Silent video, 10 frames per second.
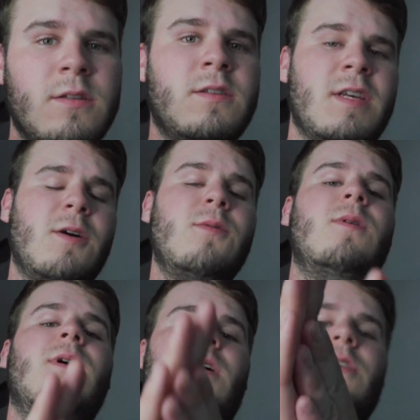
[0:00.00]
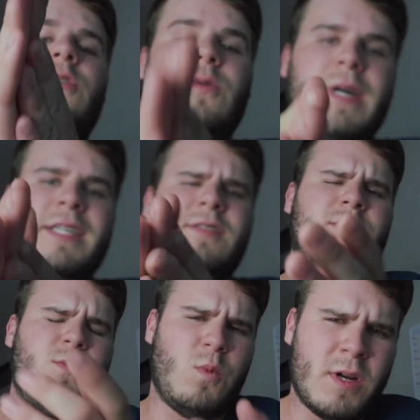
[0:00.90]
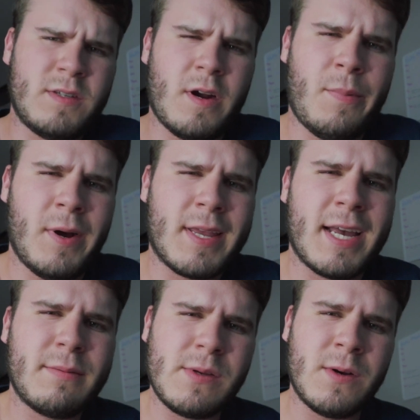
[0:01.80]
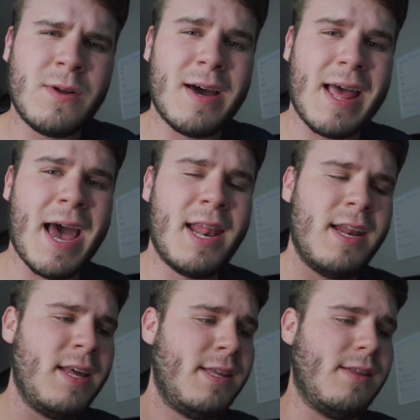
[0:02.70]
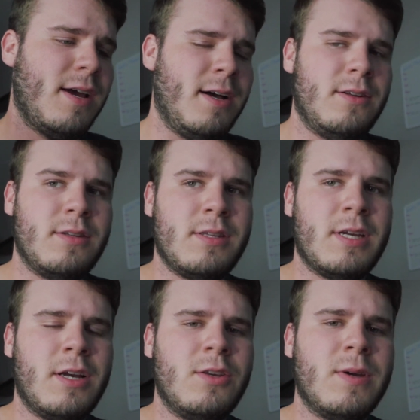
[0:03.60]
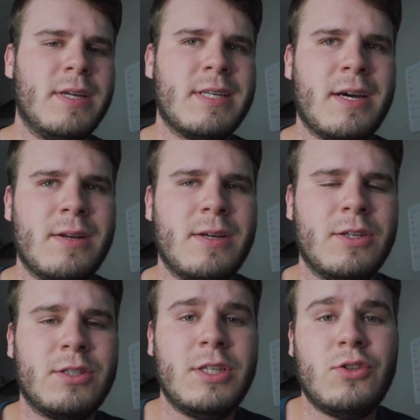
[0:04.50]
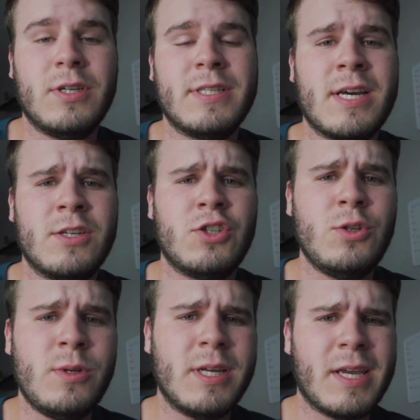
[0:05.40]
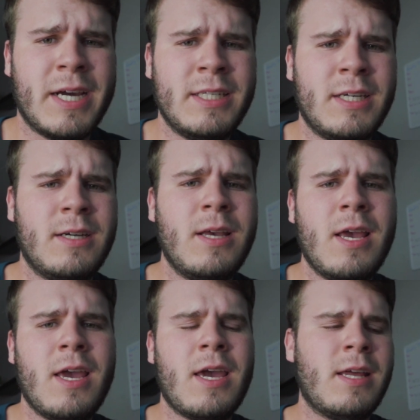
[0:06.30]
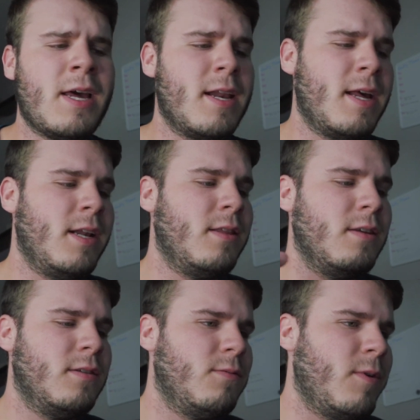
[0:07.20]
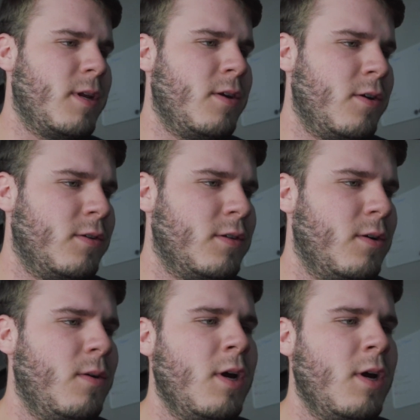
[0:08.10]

So you guys want to start a podcast, but you don't know how to edit it. I'll teach you guys how to shoot it, kinda, and how to edit this right here. So